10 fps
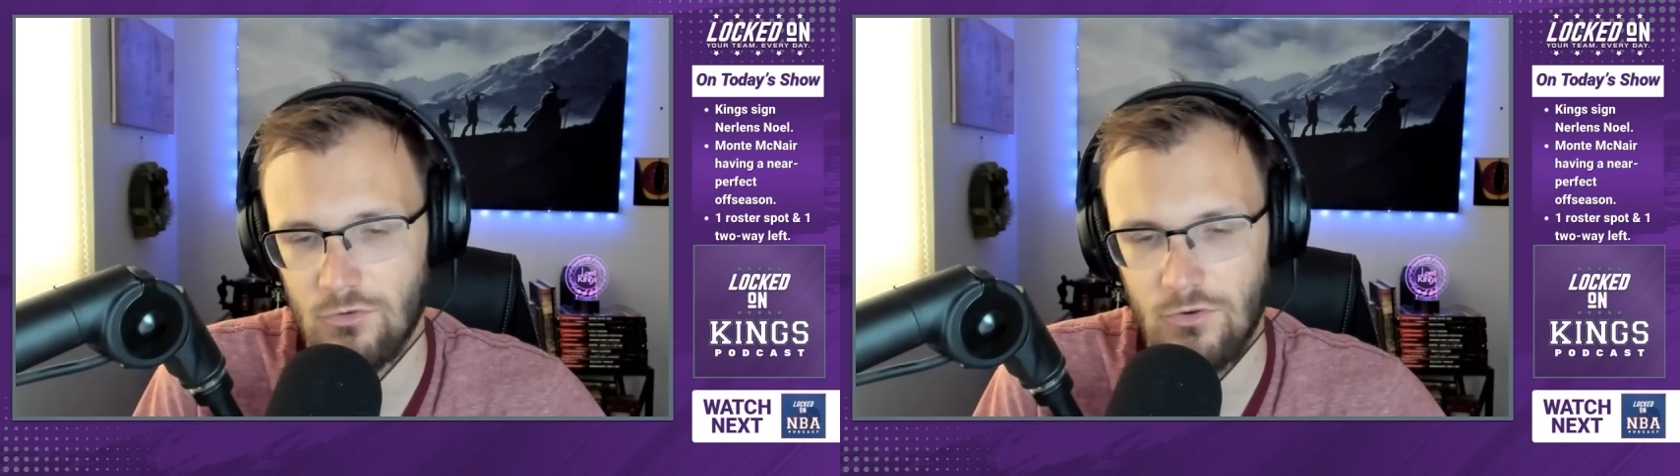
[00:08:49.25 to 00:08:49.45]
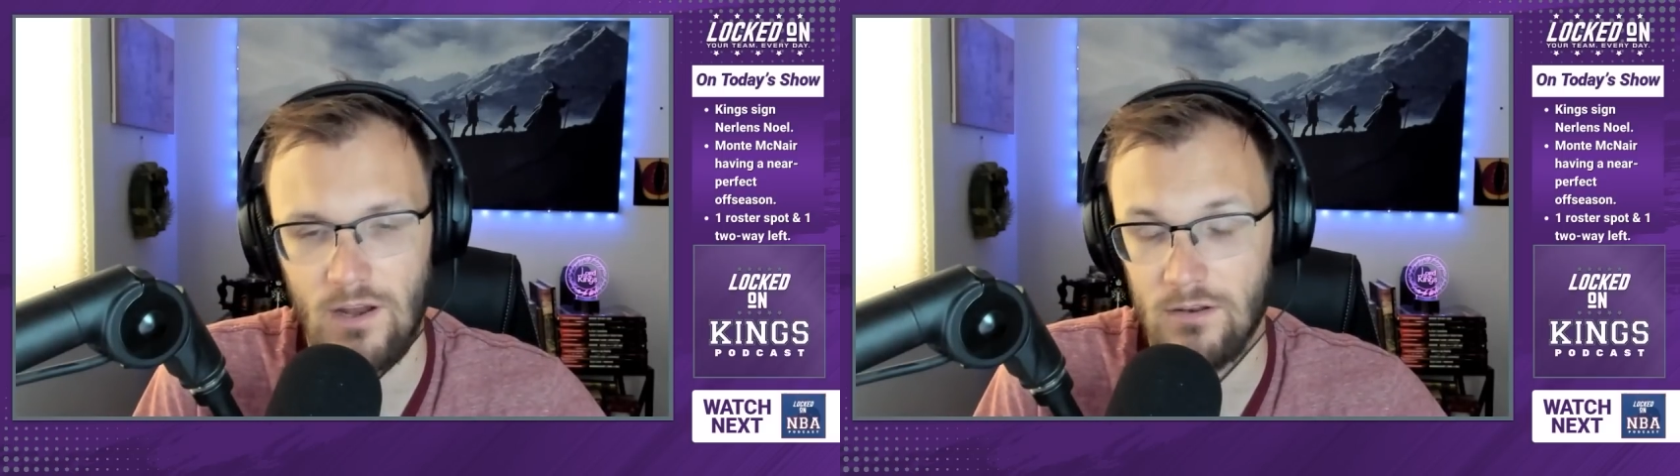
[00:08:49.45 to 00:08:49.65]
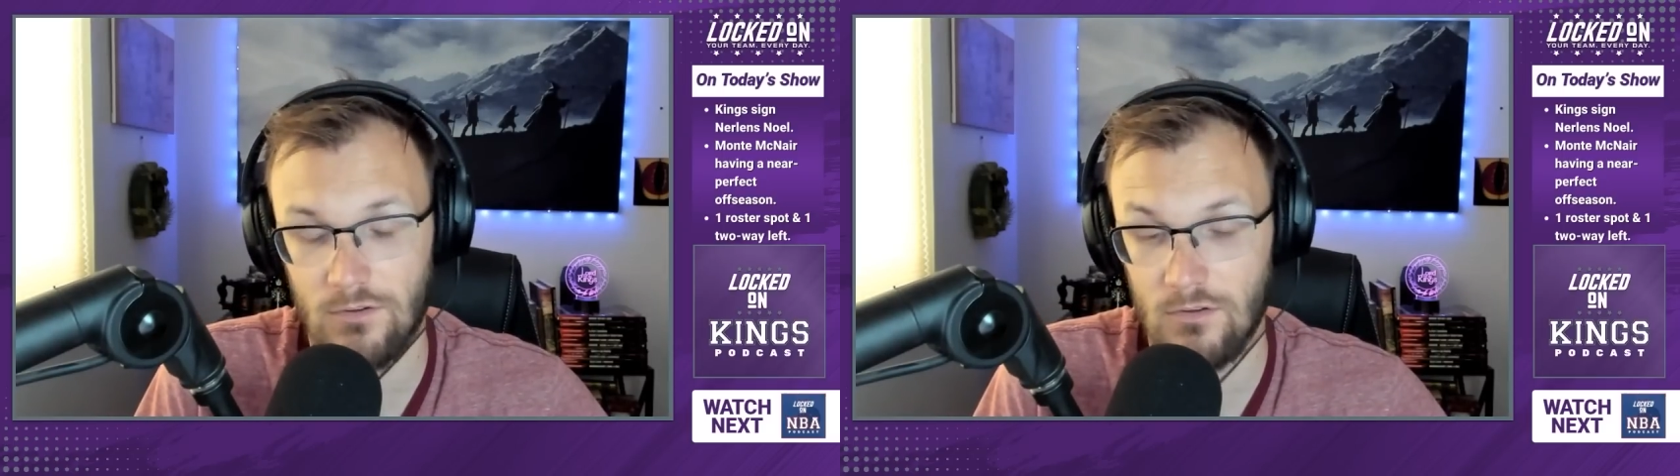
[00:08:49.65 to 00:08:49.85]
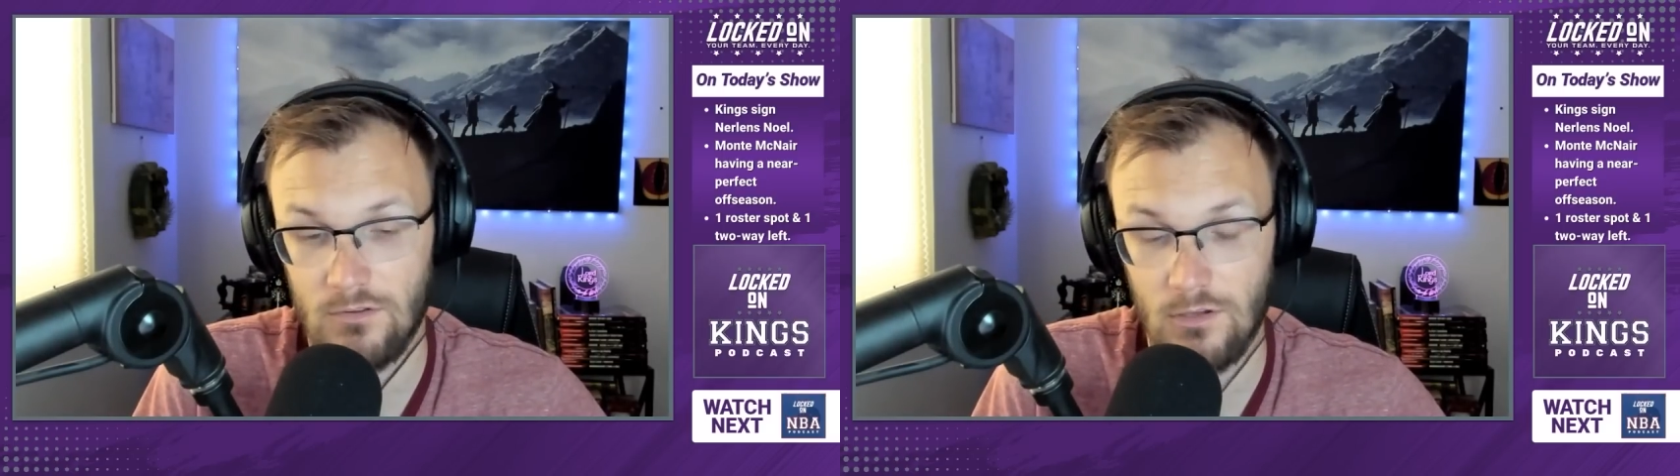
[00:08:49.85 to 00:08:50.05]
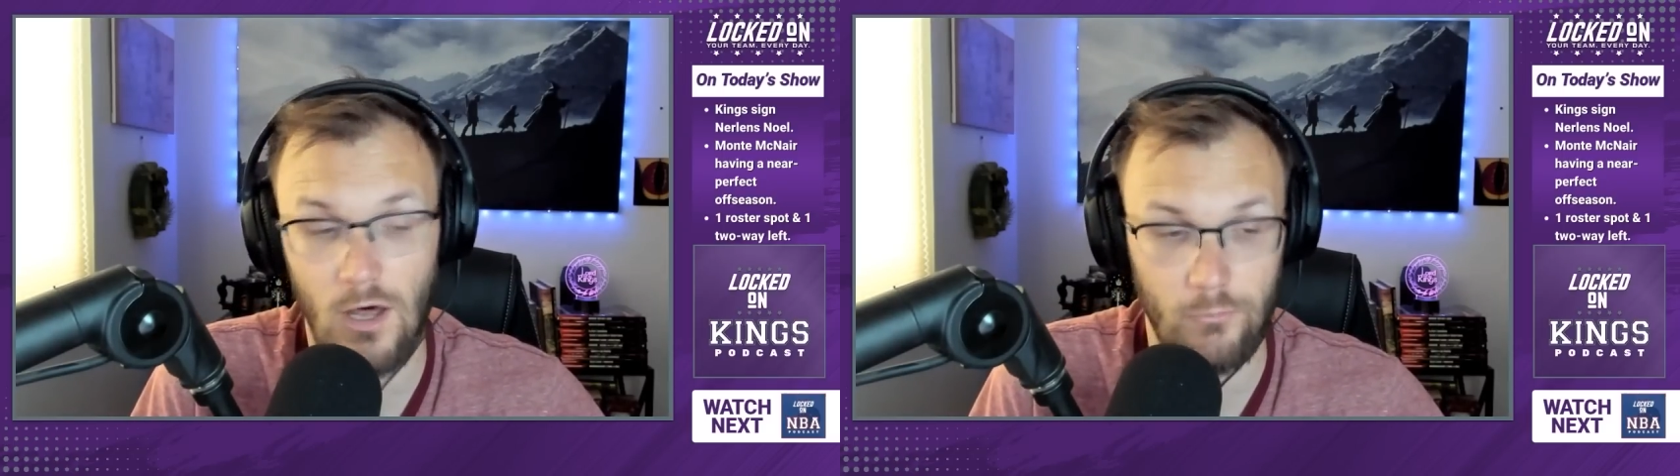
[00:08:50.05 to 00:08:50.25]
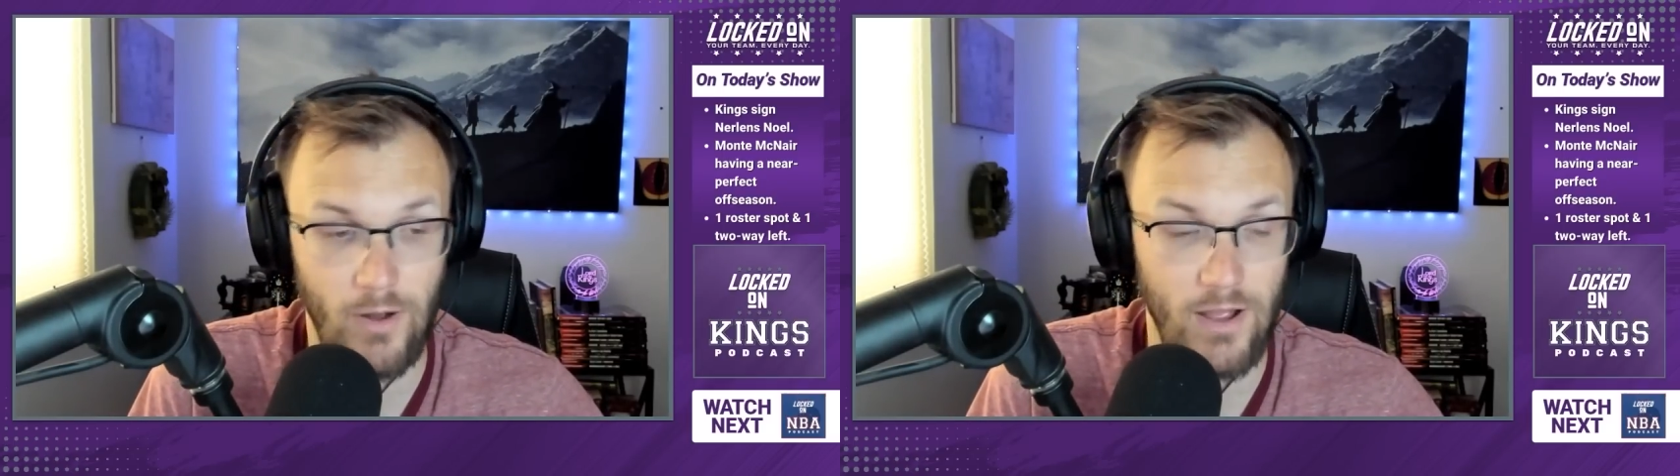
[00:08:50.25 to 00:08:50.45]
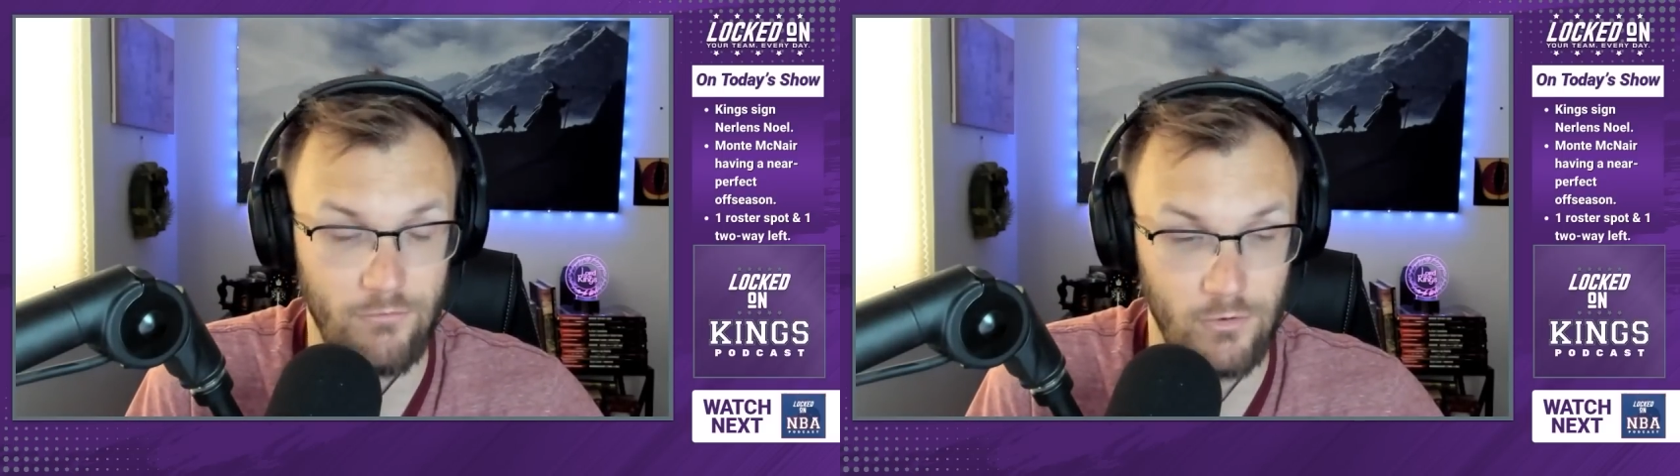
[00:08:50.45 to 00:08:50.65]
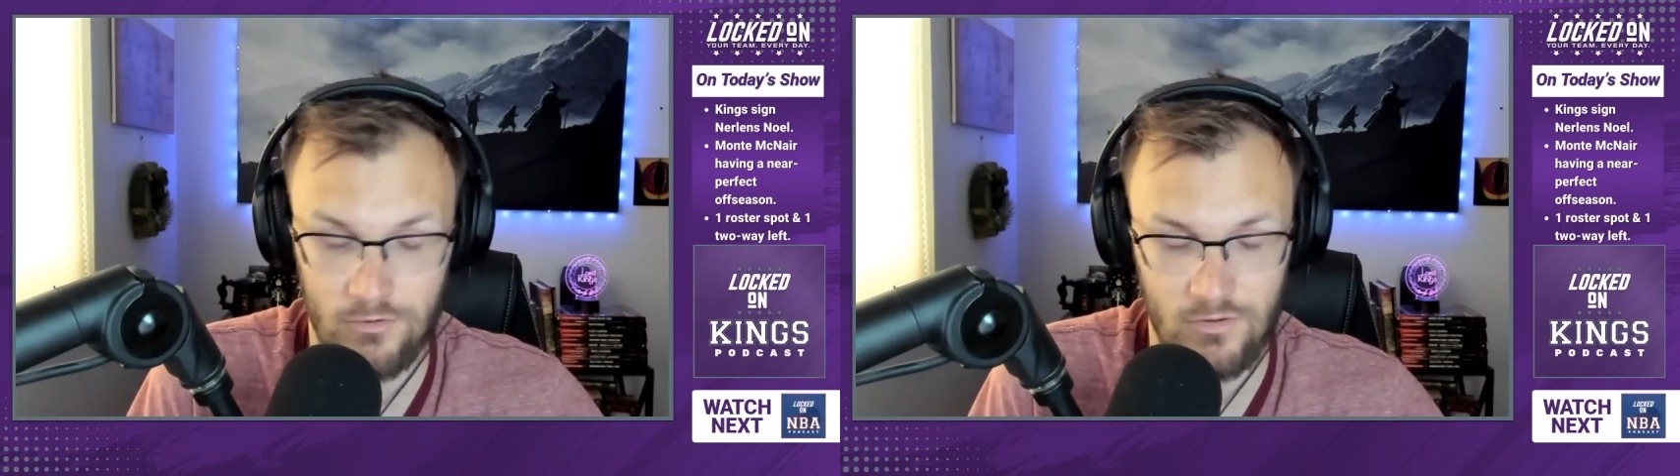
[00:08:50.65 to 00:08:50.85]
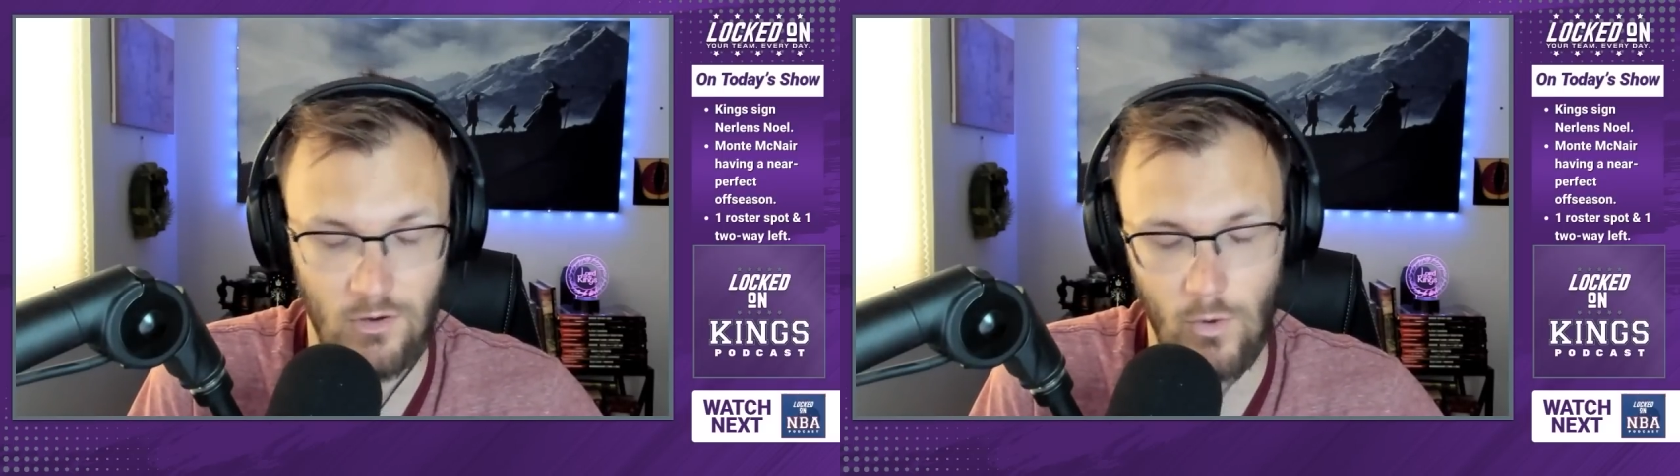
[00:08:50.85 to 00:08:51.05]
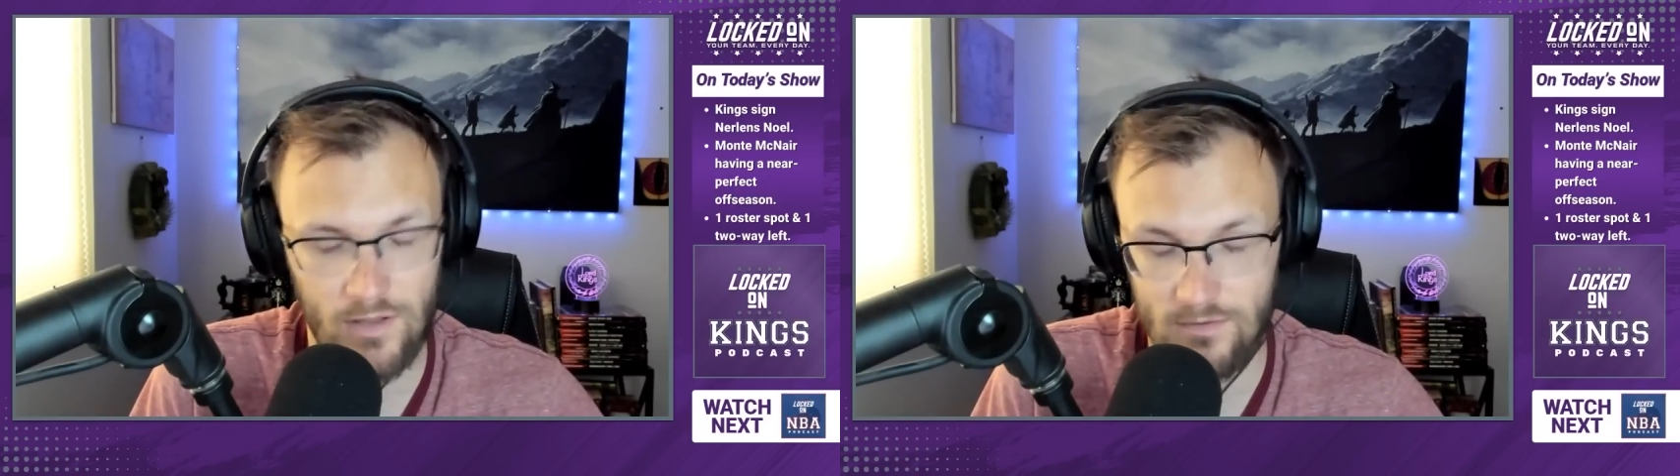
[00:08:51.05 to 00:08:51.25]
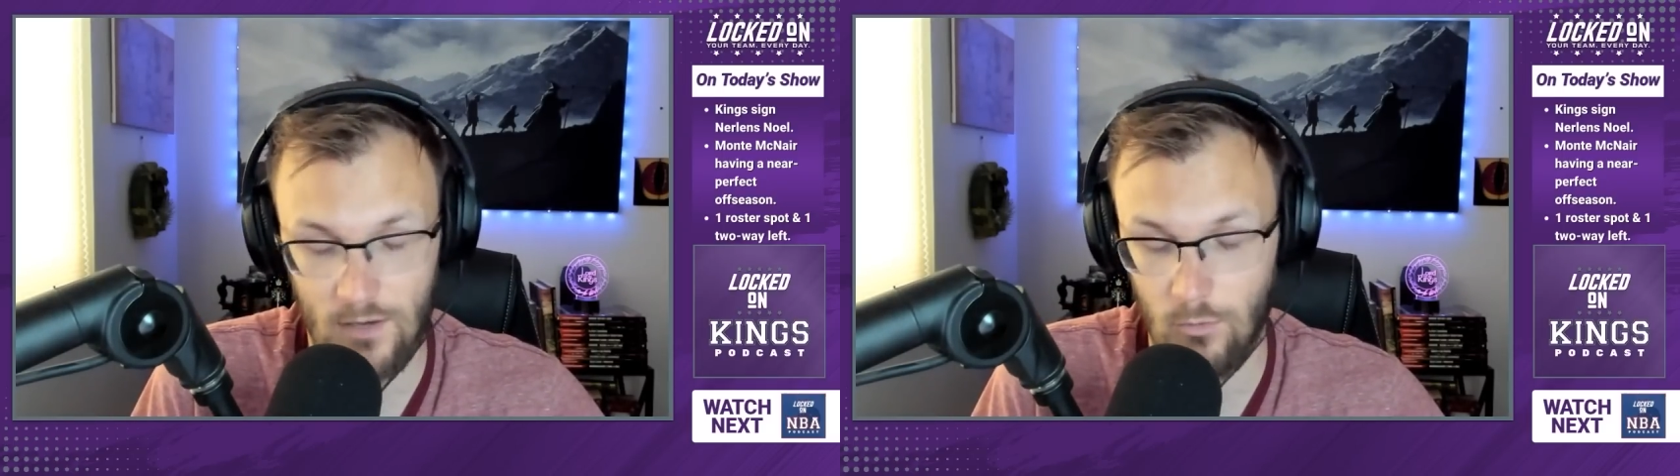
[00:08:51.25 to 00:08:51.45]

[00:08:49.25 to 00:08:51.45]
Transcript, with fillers: trading De- DeLon Wright for Hassan Whiteside,